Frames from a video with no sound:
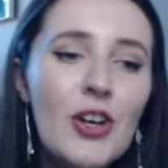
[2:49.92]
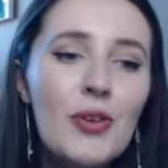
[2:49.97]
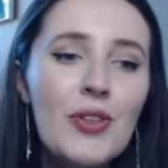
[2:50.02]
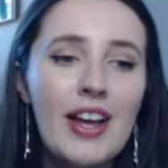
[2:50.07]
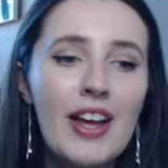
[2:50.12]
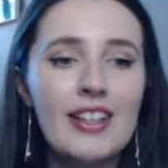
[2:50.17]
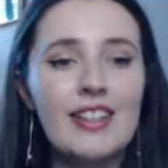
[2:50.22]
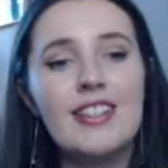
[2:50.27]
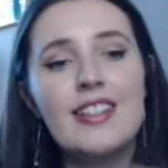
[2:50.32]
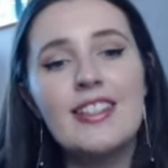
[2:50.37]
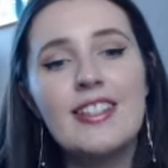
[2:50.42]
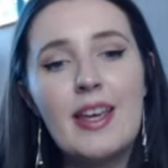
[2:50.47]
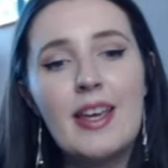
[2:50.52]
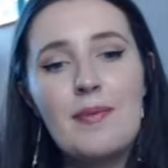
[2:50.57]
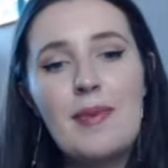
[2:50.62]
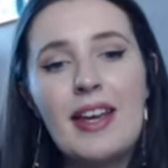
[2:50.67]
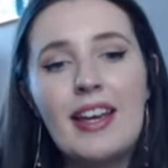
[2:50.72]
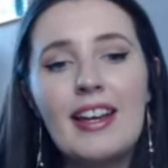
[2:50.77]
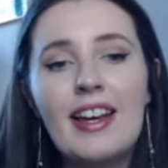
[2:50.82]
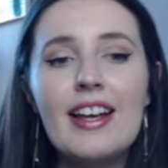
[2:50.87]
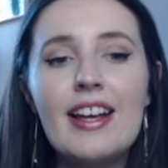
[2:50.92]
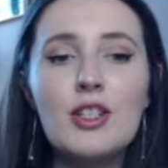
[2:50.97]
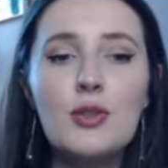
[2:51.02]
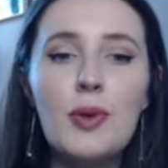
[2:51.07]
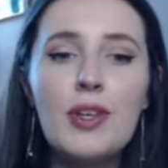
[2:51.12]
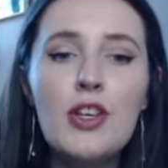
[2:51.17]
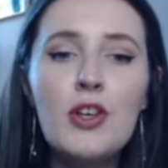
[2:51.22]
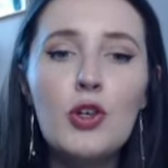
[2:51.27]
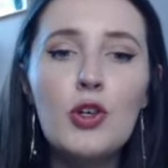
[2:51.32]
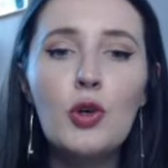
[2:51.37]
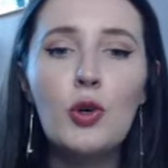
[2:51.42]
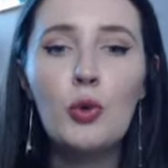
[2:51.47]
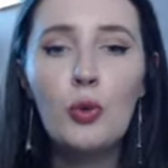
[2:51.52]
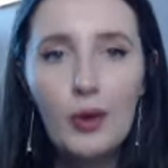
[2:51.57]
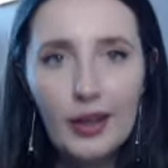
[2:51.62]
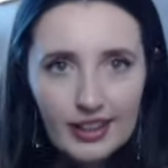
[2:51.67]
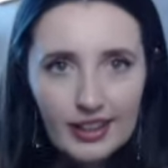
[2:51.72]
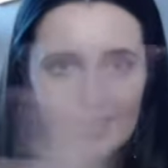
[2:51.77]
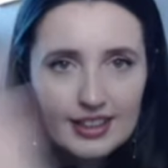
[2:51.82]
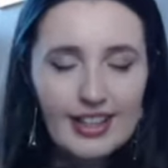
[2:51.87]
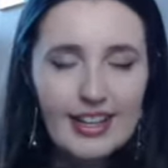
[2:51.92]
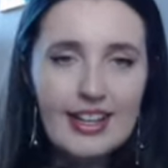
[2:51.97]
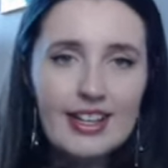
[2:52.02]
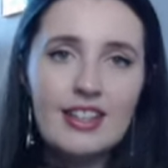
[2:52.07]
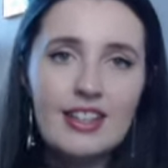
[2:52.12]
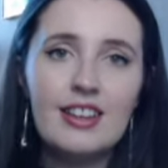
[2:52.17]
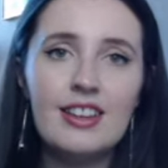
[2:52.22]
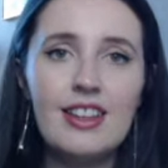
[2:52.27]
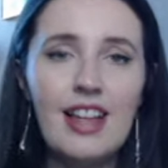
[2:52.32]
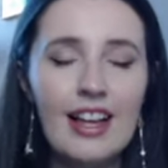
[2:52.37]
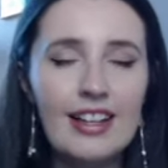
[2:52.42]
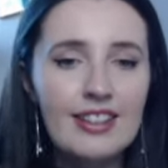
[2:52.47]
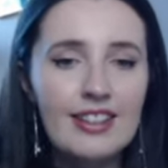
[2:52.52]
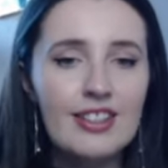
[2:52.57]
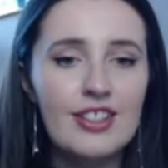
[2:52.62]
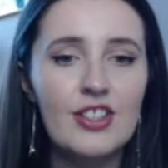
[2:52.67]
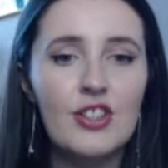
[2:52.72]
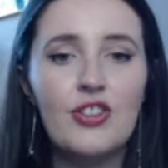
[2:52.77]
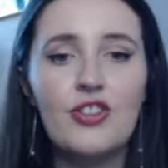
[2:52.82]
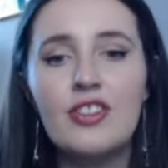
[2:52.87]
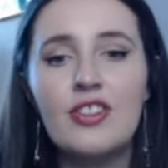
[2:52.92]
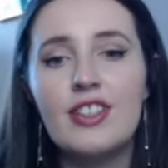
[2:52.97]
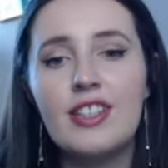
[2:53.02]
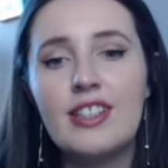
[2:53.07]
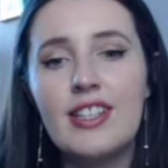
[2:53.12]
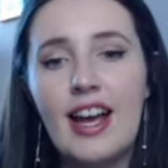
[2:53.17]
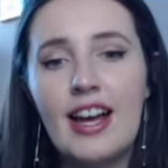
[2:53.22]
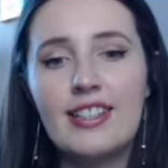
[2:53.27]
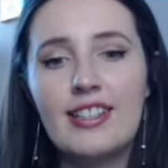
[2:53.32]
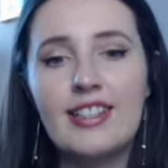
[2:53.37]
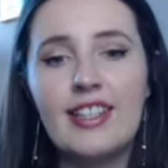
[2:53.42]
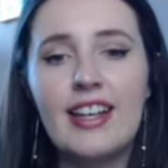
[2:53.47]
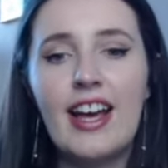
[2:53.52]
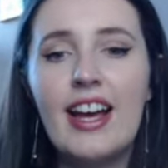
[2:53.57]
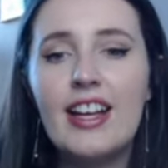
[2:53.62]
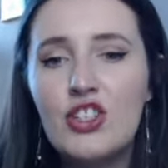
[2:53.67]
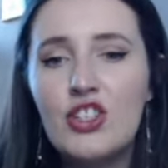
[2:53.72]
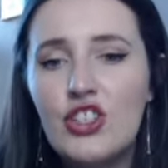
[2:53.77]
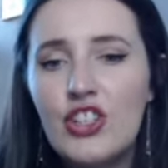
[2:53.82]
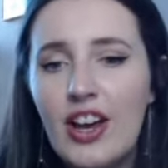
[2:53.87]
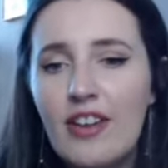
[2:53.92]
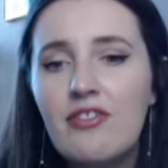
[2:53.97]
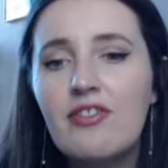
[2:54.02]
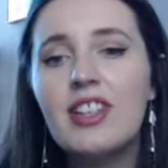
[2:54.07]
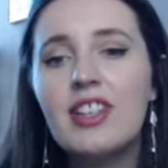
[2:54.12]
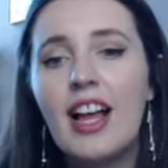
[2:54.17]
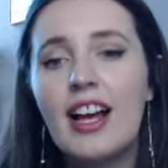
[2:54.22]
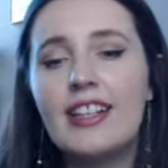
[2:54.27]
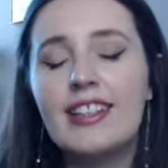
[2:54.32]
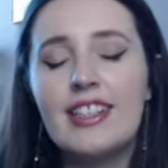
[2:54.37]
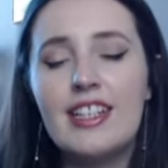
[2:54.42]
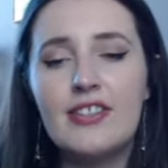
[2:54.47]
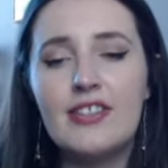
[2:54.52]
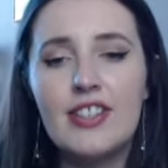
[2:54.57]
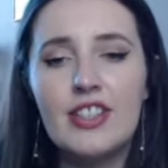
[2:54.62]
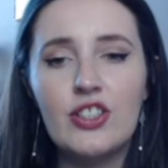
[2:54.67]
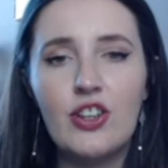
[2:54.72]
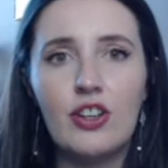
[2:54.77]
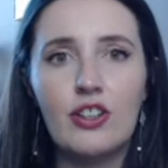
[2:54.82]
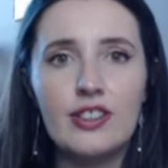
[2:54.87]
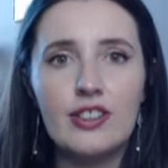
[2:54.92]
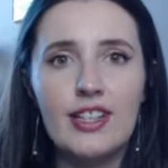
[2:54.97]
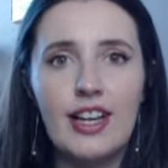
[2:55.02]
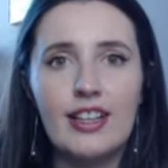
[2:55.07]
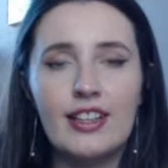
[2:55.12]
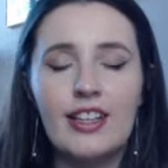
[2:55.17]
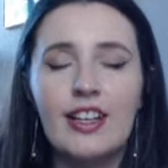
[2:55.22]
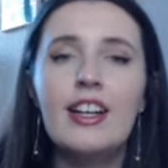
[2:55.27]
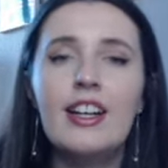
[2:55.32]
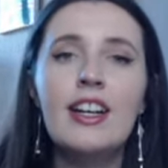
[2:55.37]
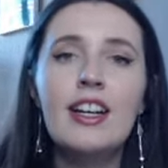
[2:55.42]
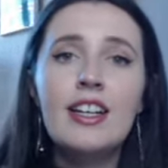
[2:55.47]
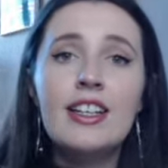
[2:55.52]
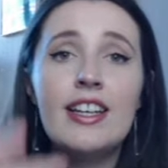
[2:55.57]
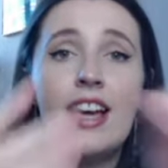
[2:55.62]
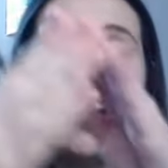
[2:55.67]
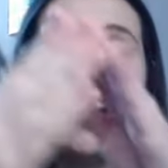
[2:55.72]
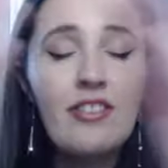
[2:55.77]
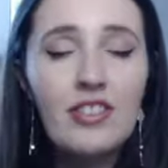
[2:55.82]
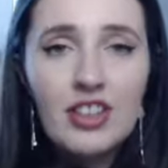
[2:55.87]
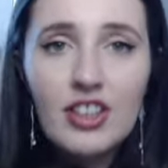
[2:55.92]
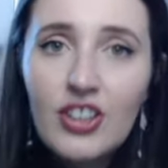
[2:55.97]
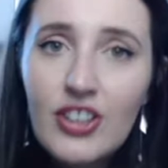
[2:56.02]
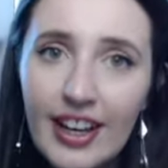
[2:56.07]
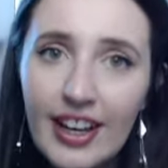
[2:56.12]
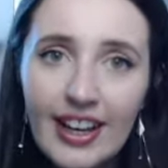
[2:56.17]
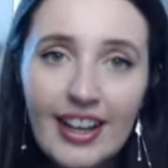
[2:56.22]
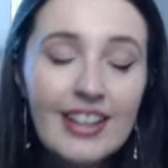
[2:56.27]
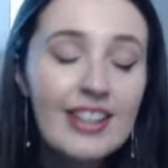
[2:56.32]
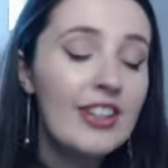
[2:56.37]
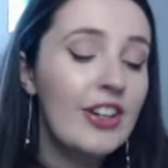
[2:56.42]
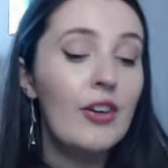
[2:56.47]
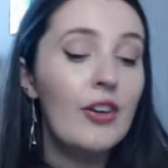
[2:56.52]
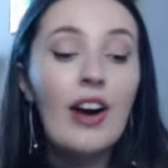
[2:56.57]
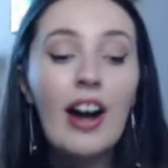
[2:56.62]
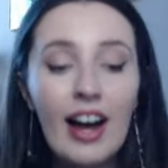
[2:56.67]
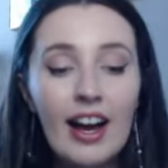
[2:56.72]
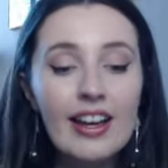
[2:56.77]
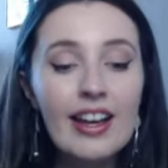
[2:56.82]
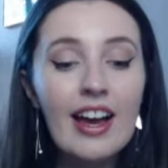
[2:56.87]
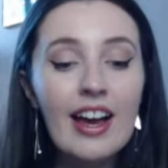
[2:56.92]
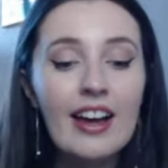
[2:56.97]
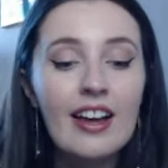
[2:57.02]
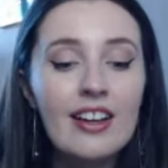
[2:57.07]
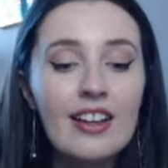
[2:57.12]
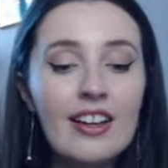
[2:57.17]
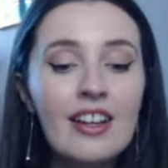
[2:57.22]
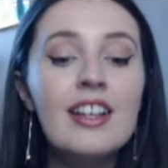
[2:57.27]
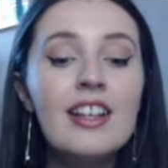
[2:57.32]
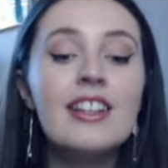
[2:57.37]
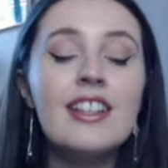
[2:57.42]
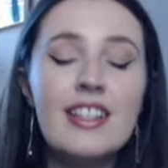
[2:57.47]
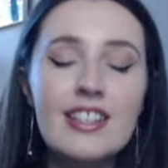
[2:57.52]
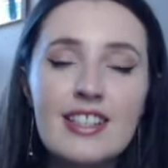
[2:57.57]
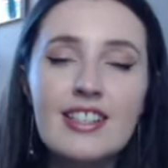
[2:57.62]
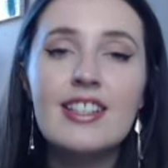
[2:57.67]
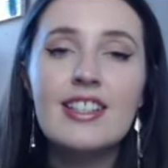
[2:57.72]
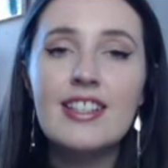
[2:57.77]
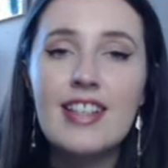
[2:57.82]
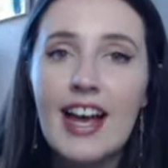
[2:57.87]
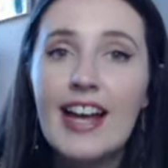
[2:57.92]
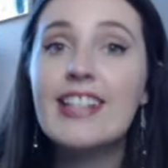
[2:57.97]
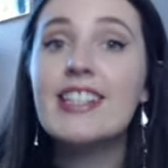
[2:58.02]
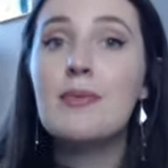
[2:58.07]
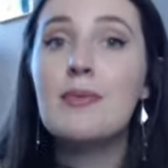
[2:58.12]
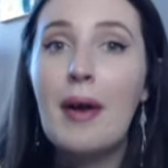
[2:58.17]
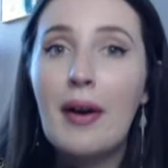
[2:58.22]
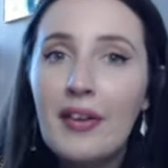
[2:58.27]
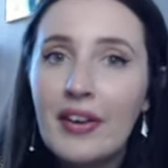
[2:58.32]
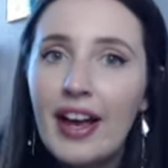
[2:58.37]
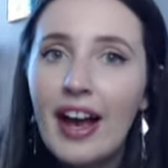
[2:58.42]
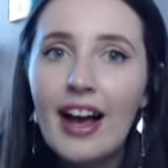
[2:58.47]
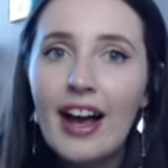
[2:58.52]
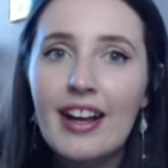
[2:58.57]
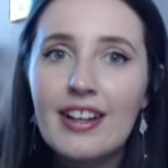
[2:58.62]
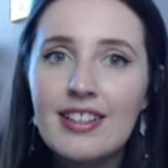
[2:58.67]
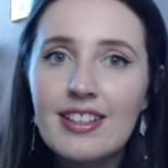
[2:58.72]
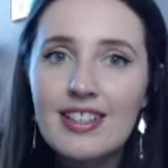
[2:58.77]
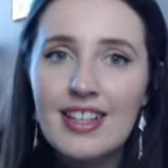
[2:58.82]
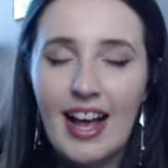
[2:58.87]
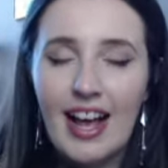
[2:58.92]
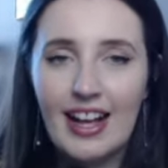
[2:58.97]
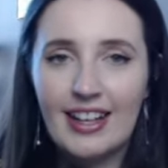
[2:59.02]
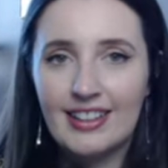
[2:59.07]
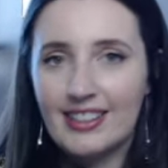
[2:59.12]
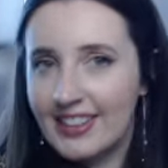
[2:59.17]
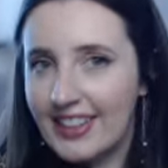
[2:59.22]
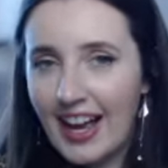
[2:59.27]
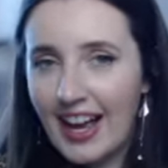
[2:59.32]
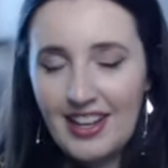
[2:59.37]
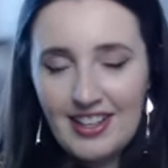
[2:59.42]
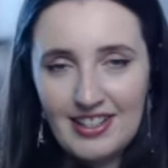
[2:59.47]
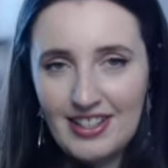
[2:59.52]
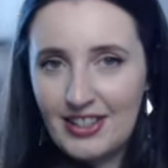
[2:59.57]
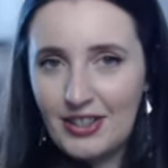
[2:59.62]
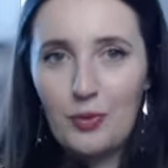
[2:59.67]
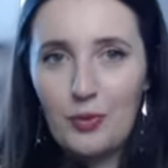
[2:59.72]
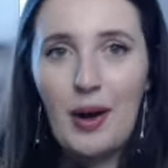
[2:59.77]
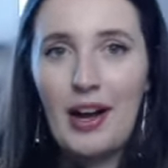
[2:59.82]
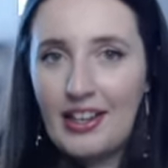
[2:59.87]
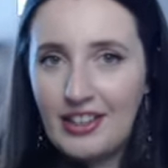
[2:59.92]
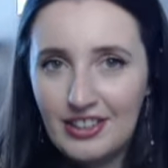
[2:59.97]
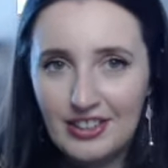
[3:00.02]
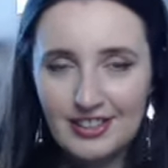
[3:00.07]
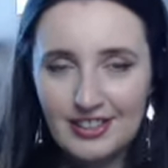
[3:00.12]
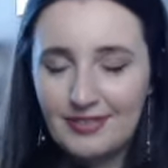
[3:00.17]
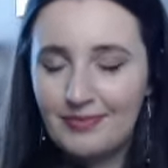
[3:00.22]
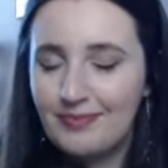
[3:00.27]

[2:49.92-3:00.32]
then, skimming is when you quickly glance through the text to get a general idea of its content. You have a look at it and you go, ah yeah, this is a text about cats and cats in the wild.